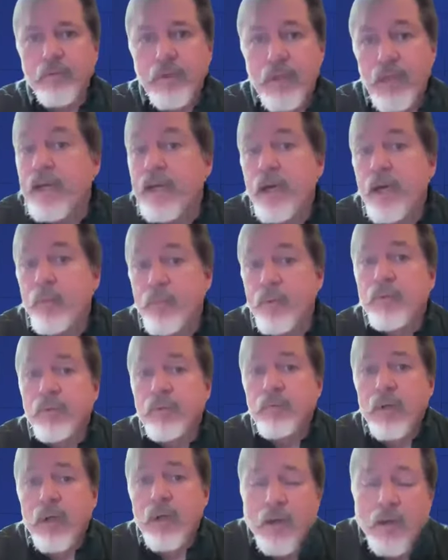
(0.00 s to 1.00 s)
can help you
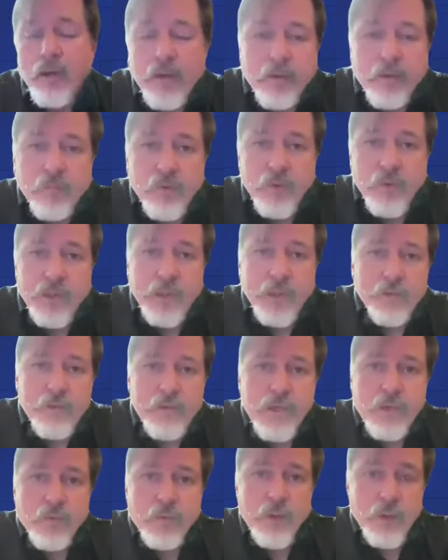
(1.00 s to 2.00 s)
and really
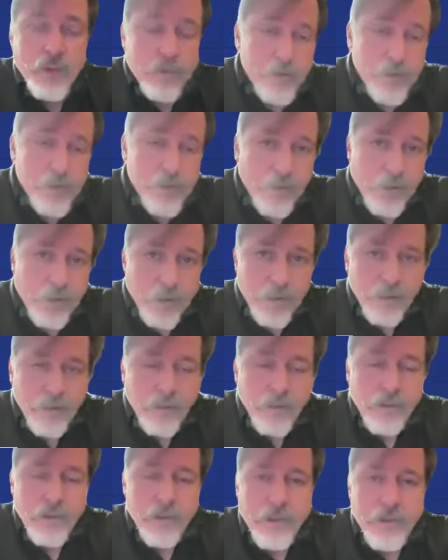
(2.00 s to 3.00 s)
understand what you're doing
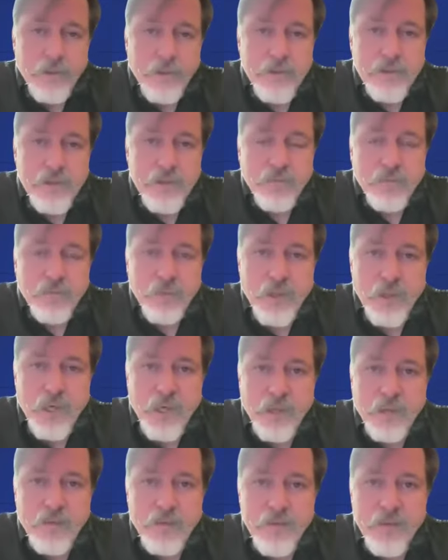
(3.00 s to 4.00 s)
and see if we
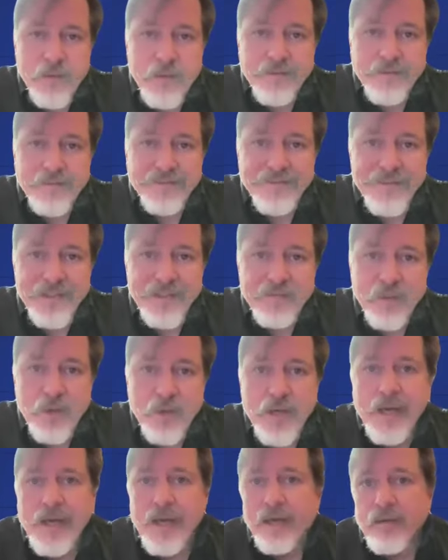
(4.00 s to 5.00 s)
can't give you a
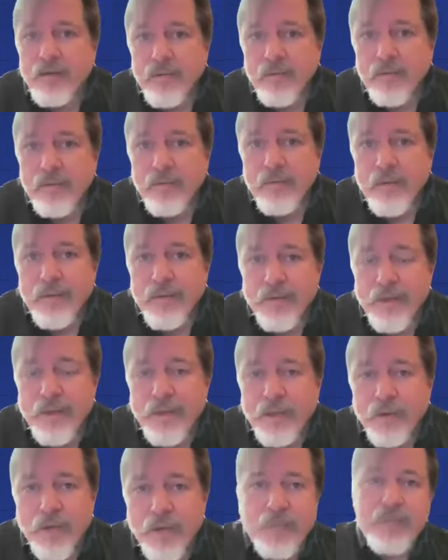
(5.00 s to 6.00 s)
hand
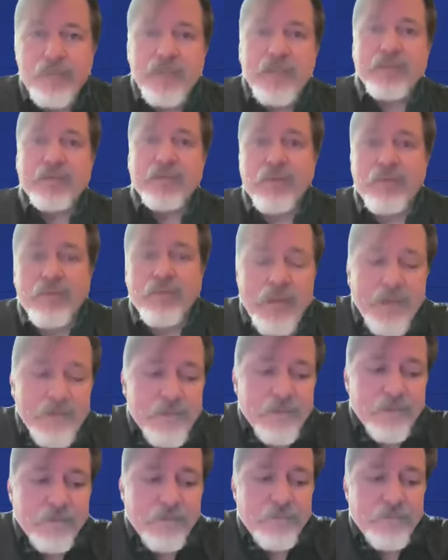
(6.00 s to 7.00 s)
getting your games out the door
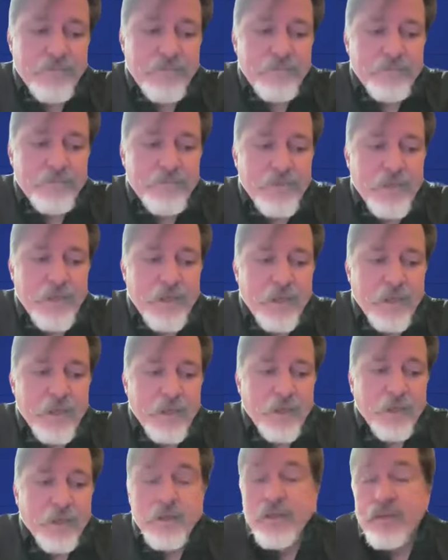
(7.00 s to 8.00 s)
faster.
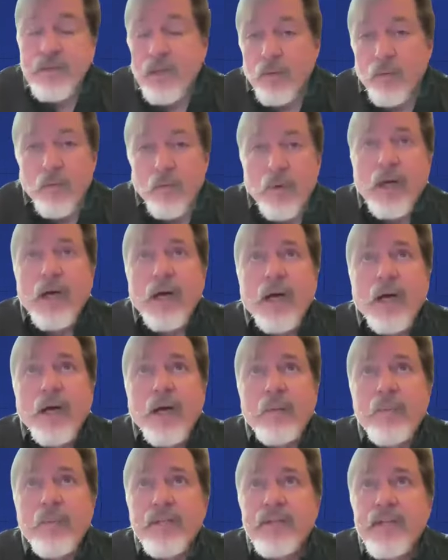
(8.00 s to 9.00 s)
So
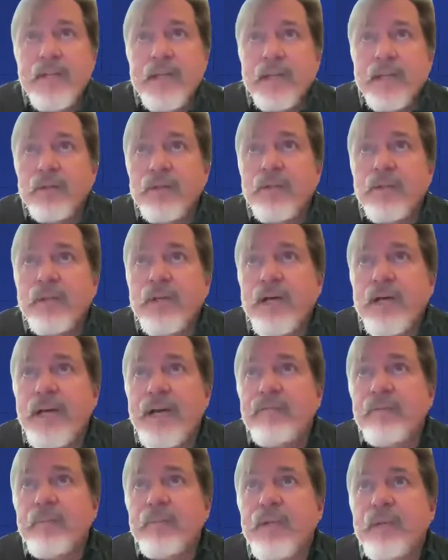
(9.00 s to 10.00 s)
I'm going to take a look. I
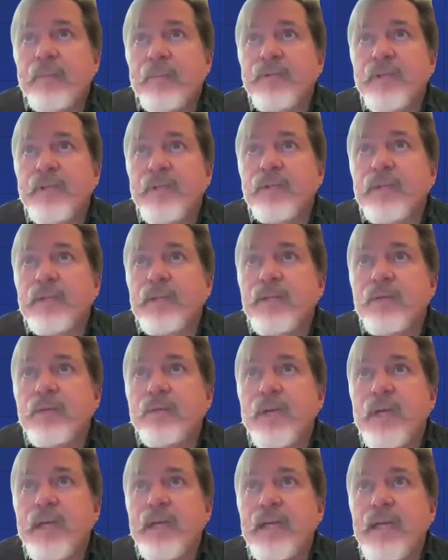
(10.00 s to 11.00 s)
haven't been able to look at the
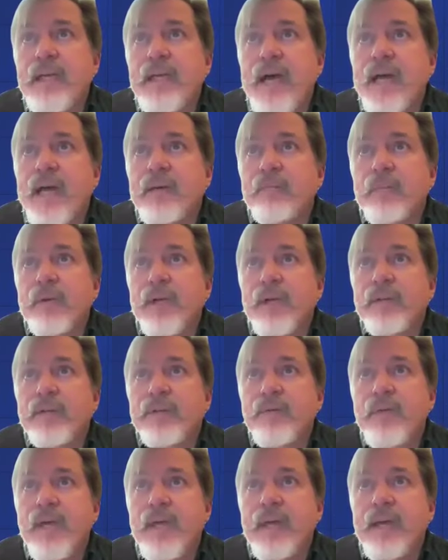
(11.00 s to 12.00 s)
Q&A yet, but I'll
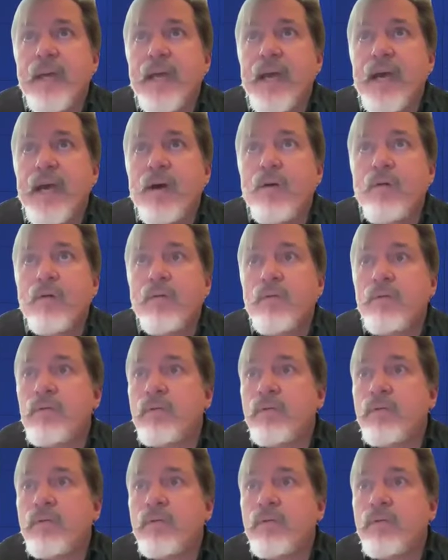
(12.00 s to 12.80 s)
do that now.